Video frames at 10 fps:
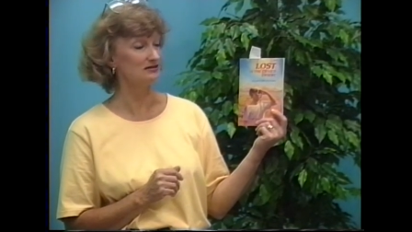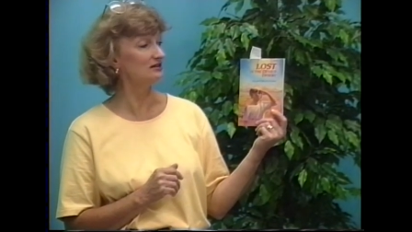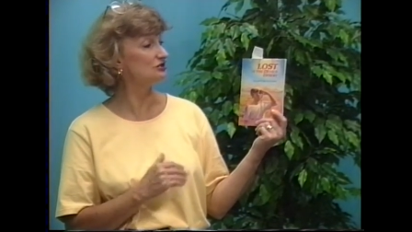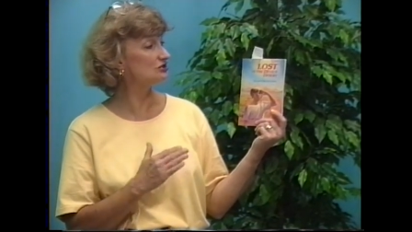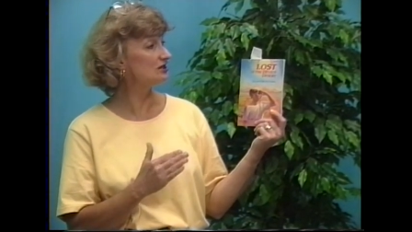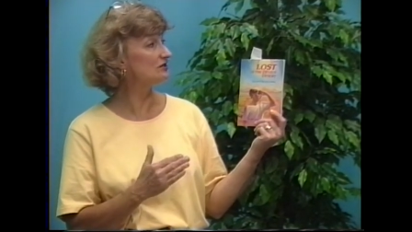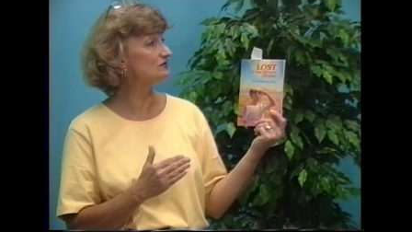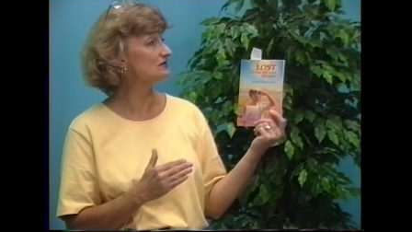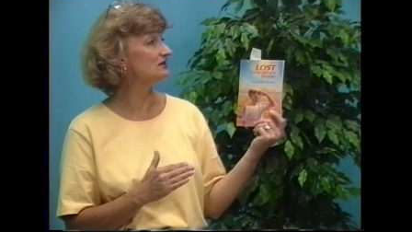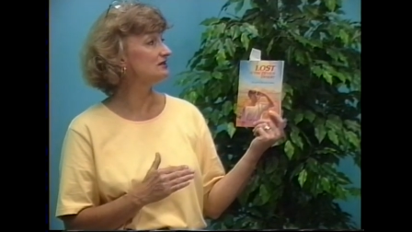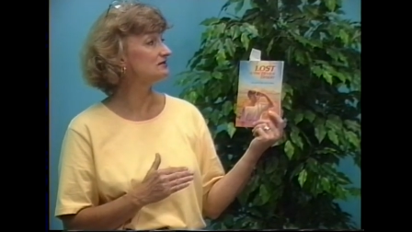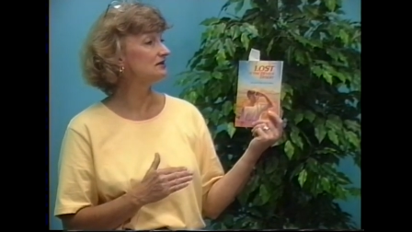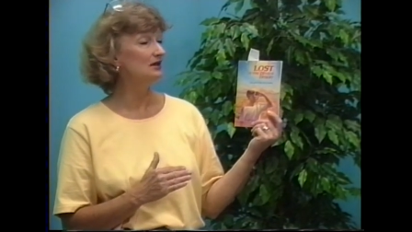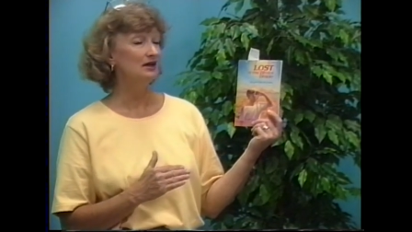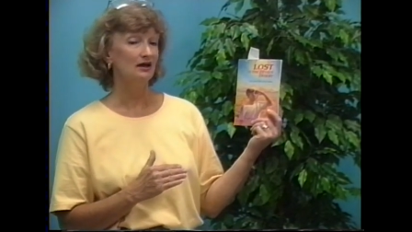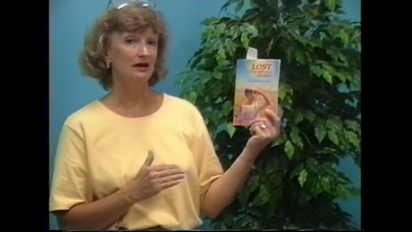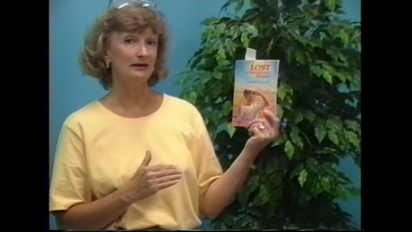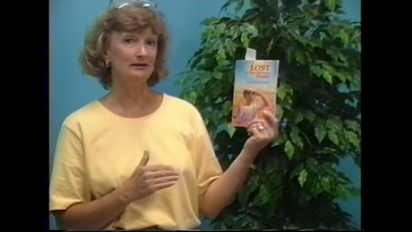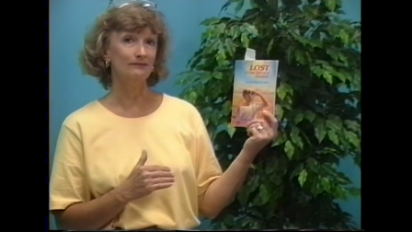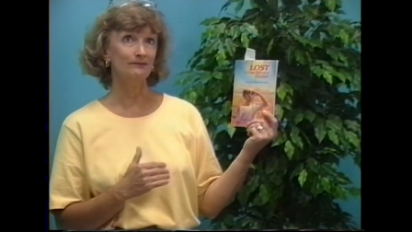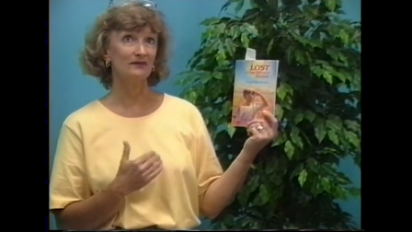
And he shares these um,